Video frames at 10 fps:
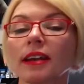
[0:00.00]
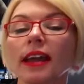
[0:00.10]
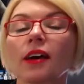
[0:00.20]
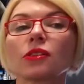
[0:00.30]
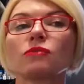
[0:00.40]

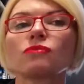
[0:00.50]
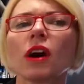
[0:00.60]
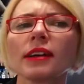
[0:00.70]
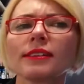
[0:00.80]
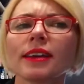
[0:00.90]
Now, the
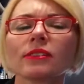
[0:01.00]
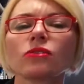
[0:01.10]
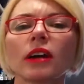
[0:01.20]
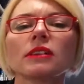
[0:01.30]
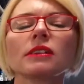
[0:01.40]
rice
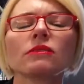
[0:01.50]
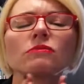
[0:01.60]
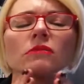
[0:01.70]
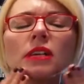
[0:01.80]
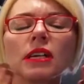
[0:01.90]
extract is
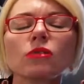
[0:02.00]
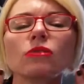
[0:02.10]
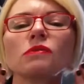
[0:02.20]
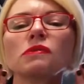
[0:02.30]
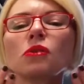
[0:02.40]
really
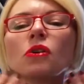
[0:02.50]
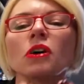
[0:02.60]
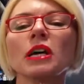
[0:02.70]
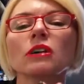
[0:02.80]
good for